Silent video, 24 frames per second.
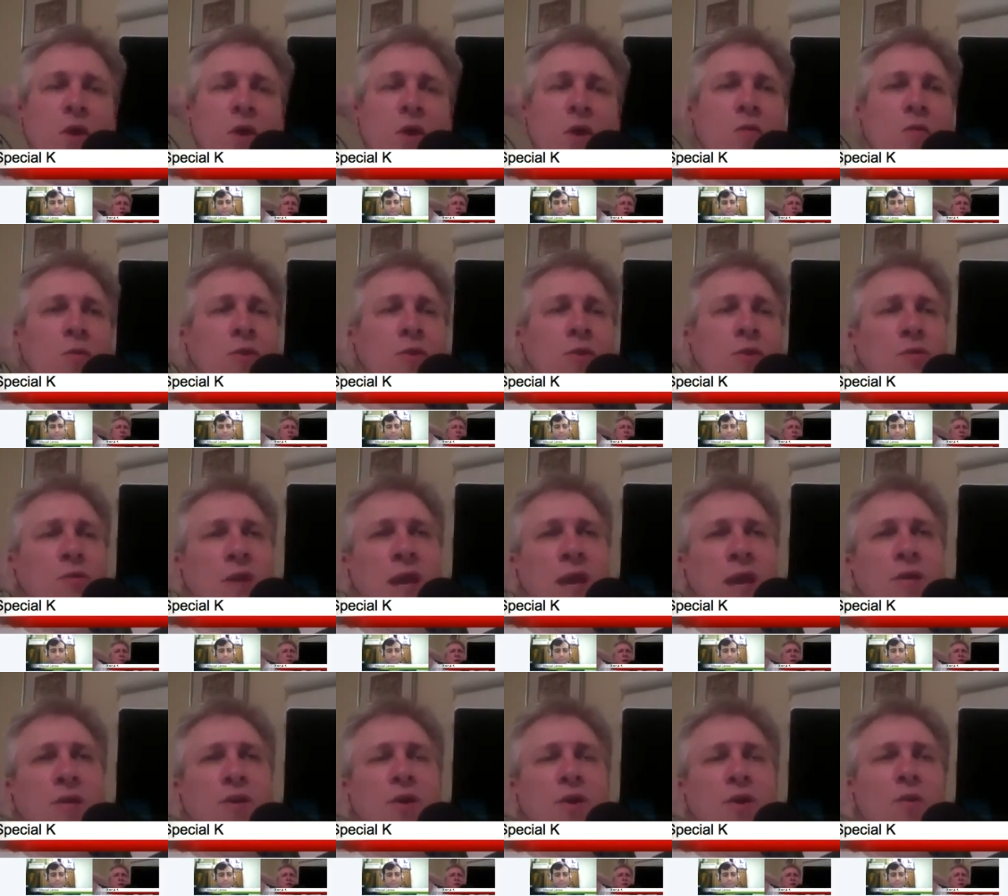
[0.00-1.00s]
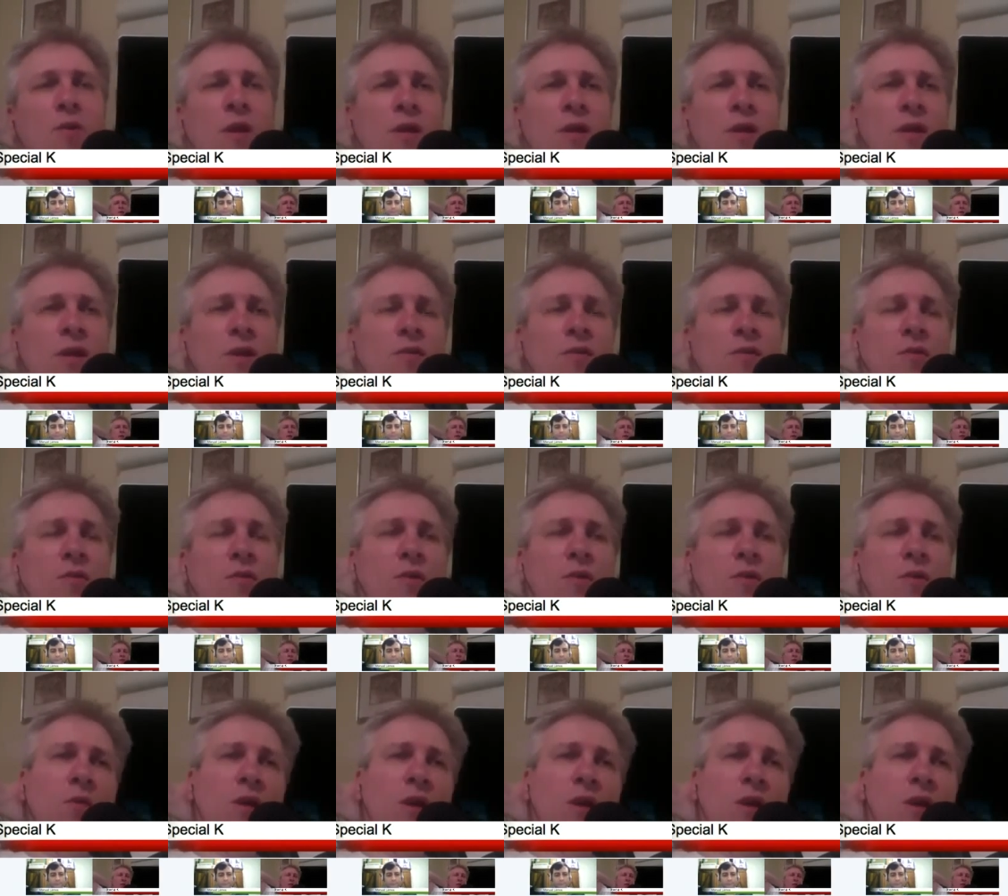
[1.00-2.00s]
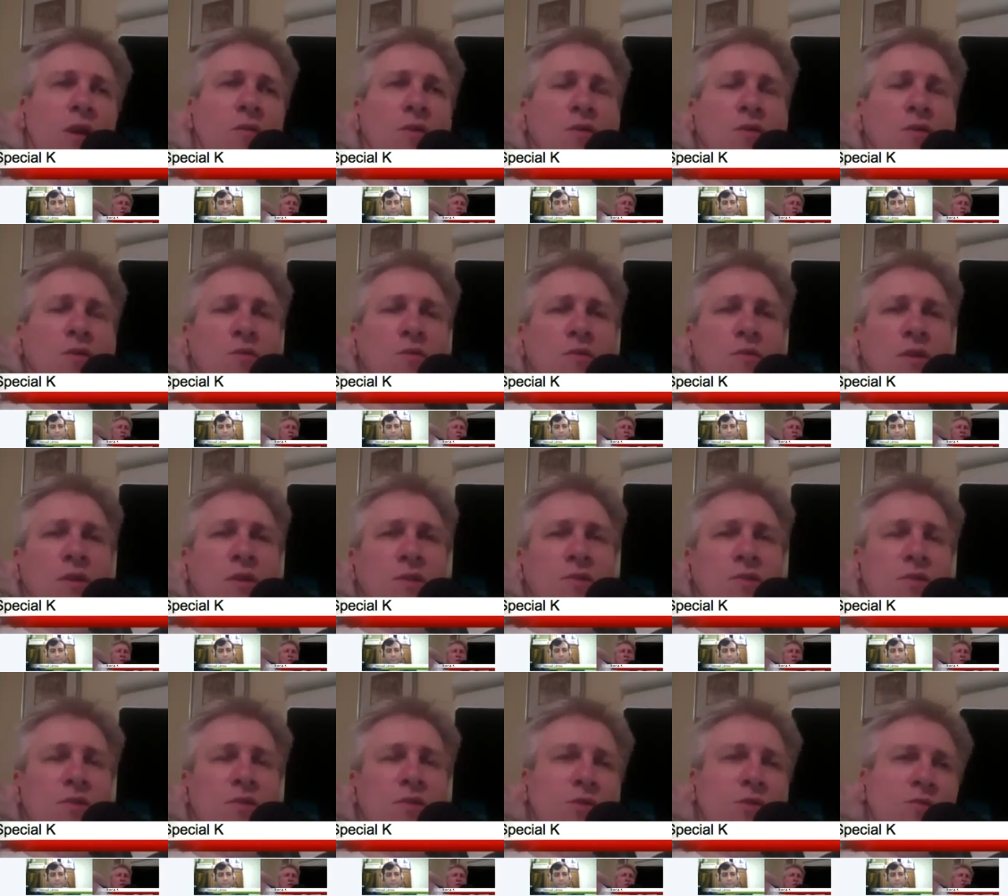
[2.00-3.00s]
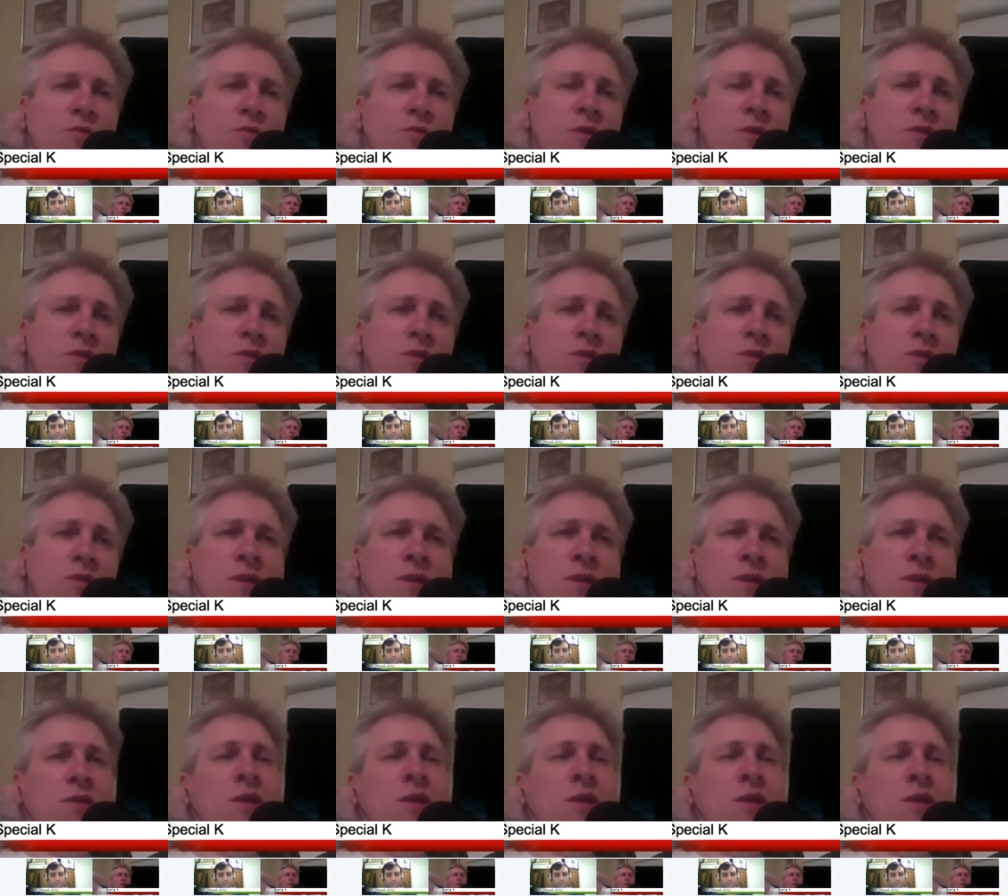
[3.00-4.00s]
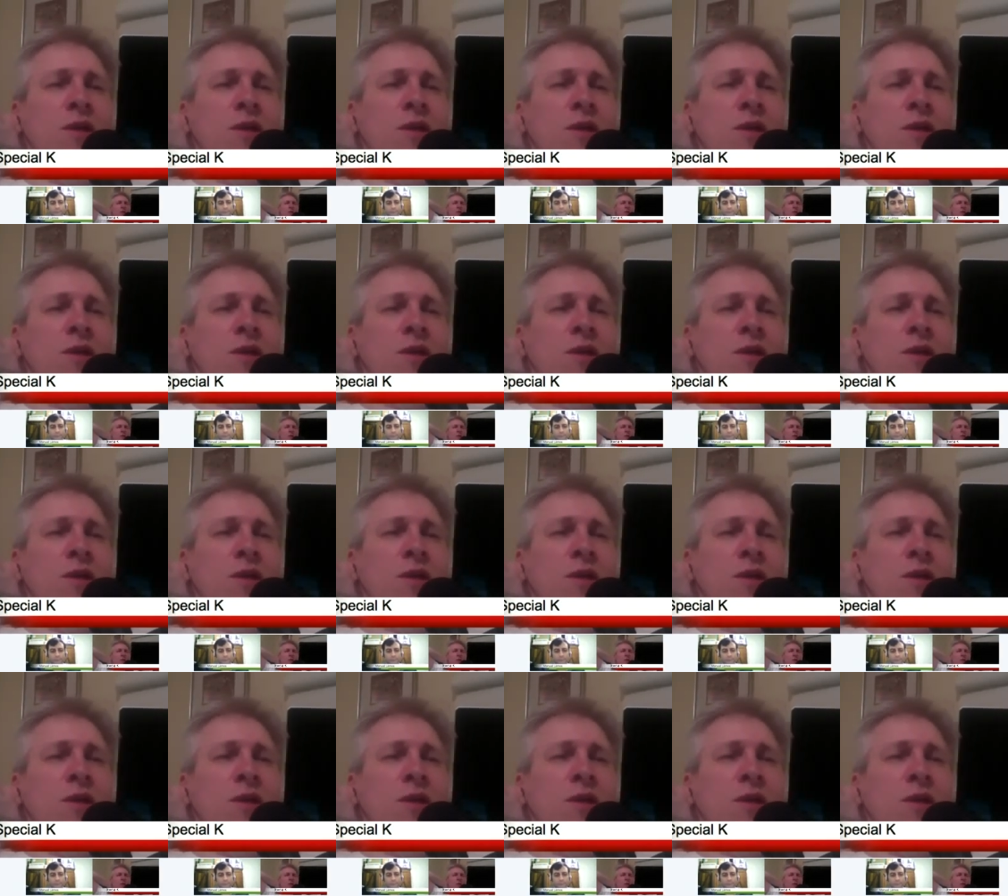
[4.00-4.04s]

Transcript: Oh, well, you can go in here and do this, and users can do this.